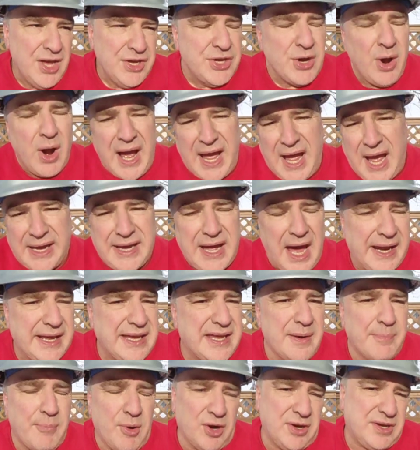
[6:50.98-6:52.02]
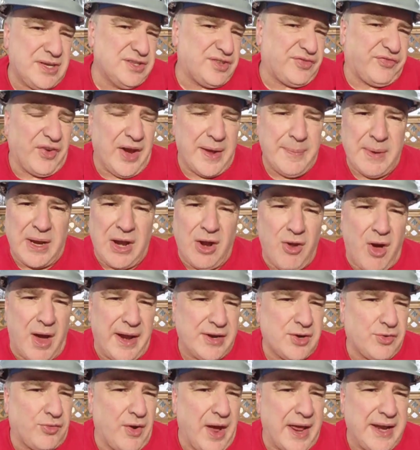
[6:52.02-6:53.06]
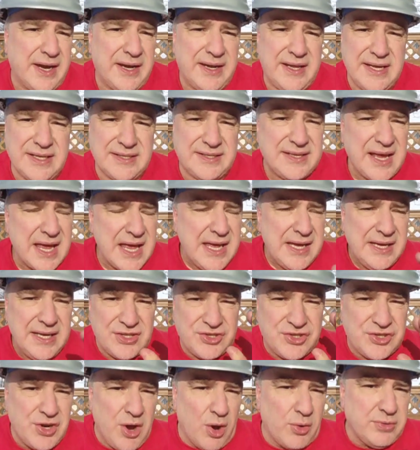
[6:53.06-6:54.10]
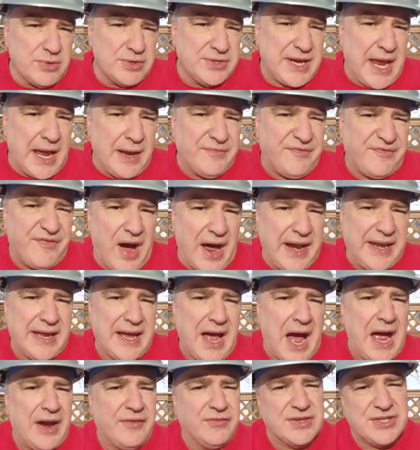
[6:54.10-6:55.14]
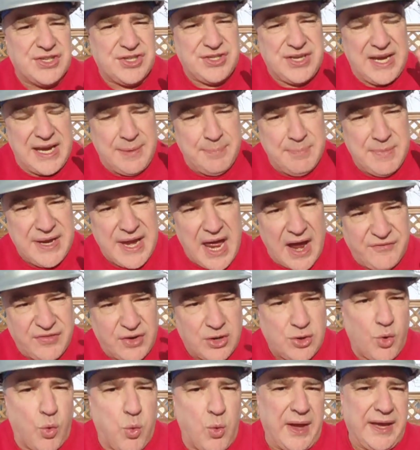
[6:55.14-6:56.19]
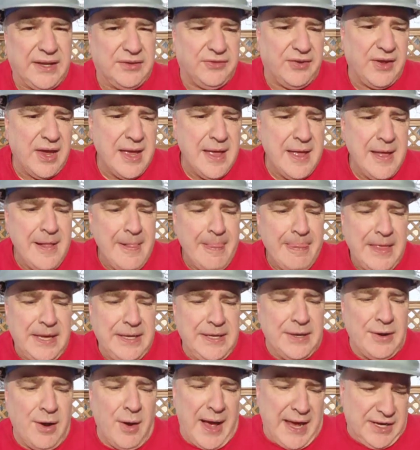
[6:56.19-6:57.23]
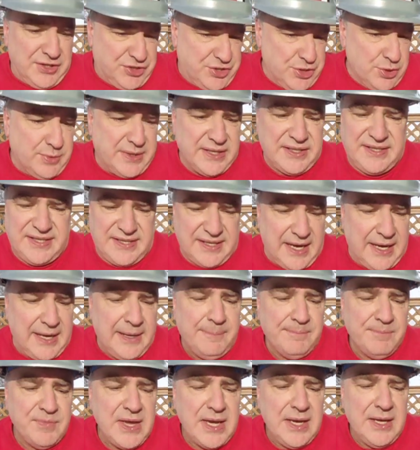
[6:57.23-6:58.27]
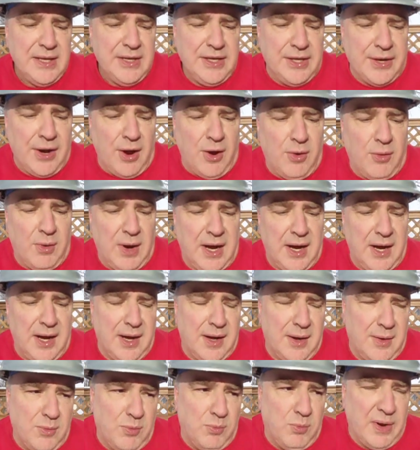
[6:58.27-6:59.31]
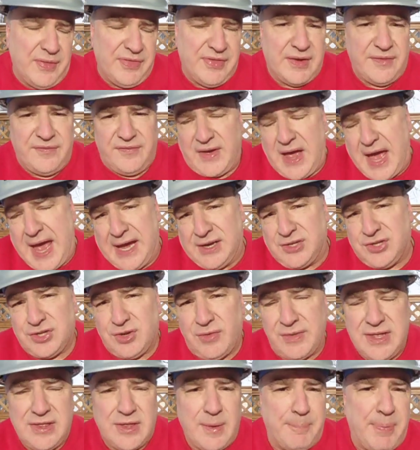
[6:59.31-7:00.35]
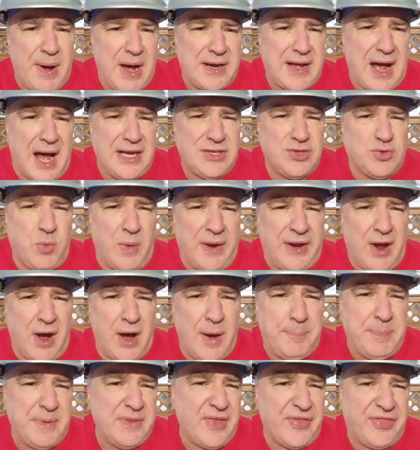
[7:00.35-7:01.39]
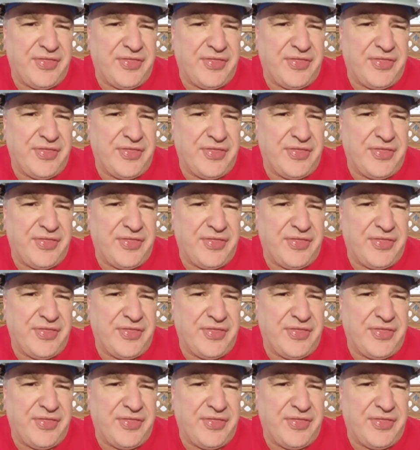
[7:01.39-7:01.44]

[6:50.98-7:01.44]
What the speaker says: I got to give Marcus Freeman a lot of credit. His Notre Dame Fighting Irish team never quit. As you could see, when the Buckeyes went up in the